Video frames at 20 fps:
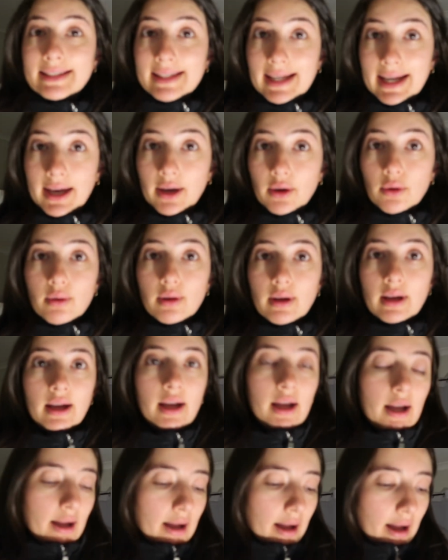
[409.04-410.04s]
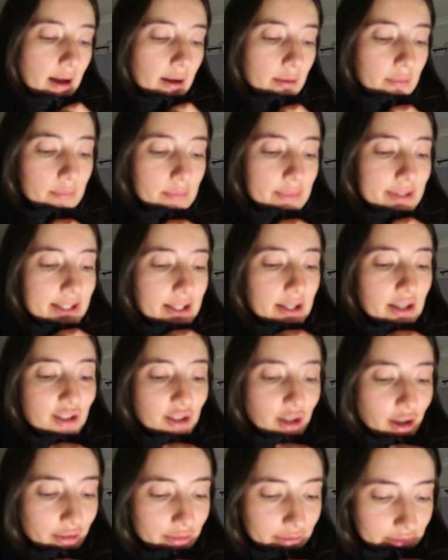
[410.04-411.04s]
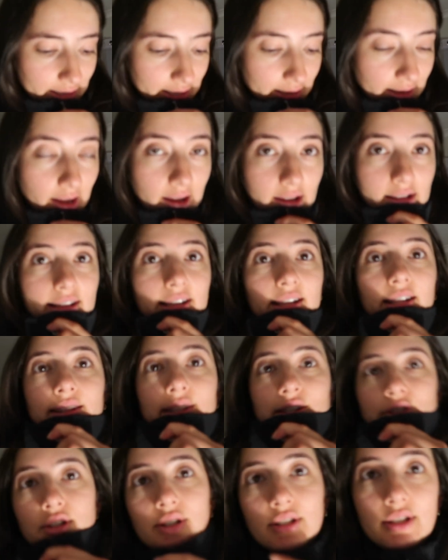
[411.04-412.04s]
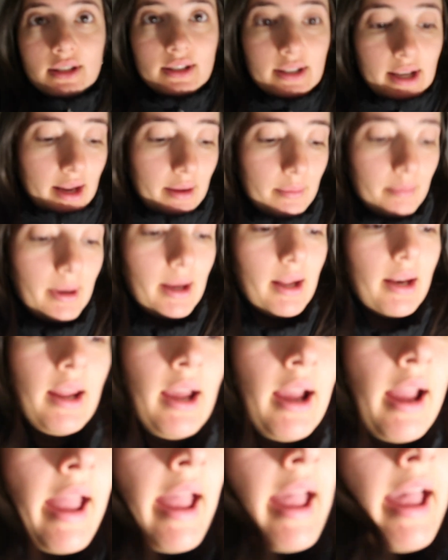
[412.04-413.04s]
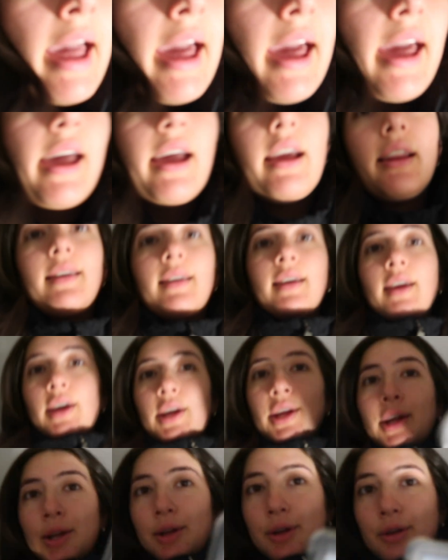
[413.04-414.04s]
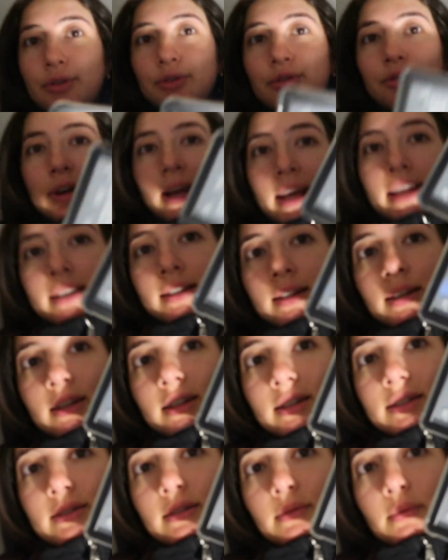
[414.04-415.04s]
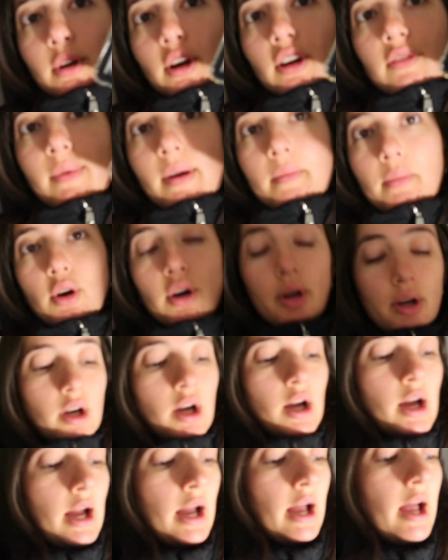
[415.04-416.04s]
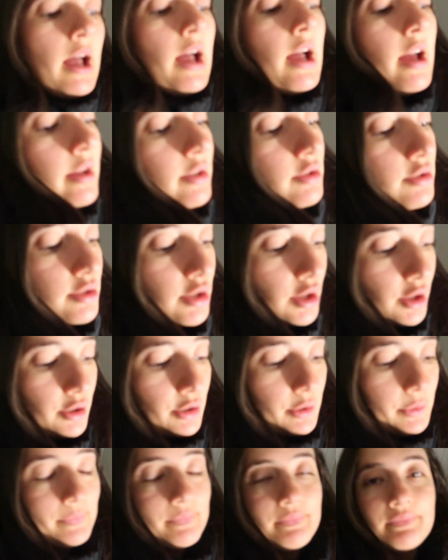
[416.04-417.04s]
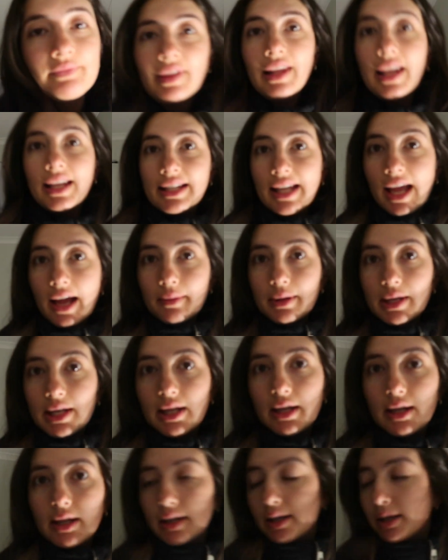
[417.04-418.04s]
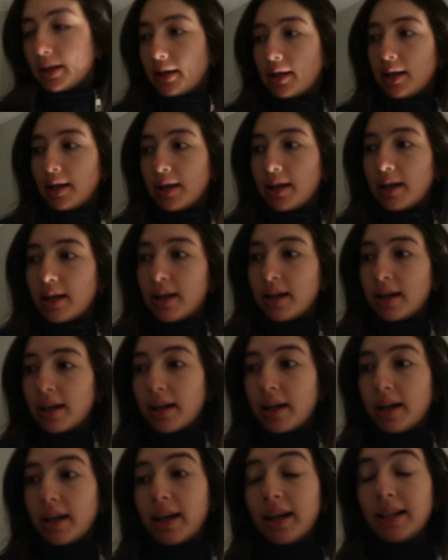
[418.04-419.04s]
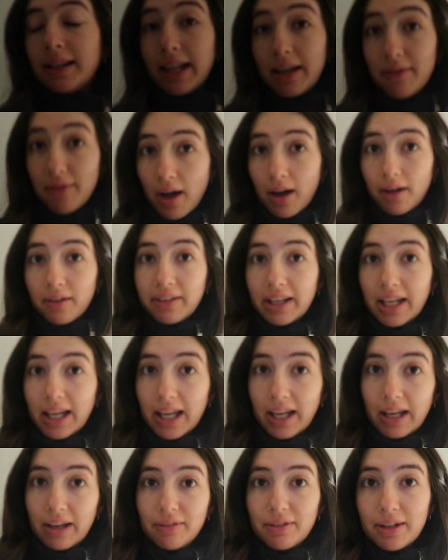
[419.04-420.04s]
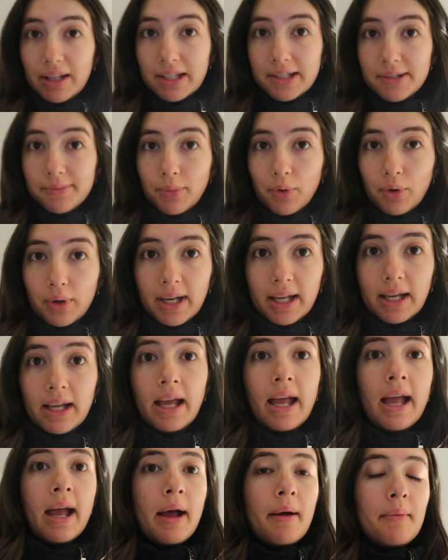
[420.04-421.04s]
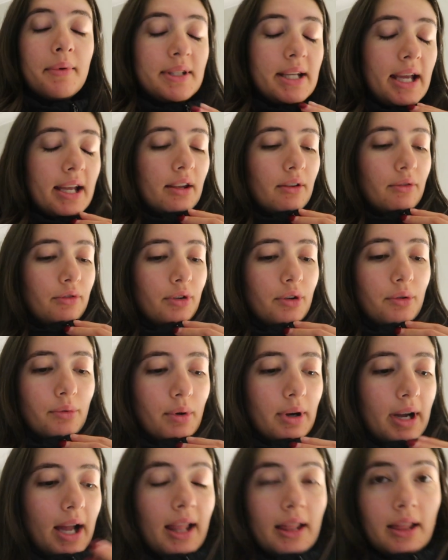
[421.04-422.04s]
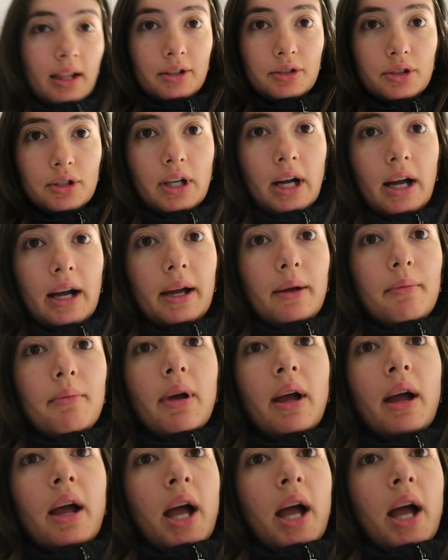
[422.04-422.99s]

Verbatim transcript: now um, to get a coffee. I literally just sat in bed and read some more of my book. So yeah, I'm gonna leave Harvey here for this morning. We're taking him for a walk at lunchtime.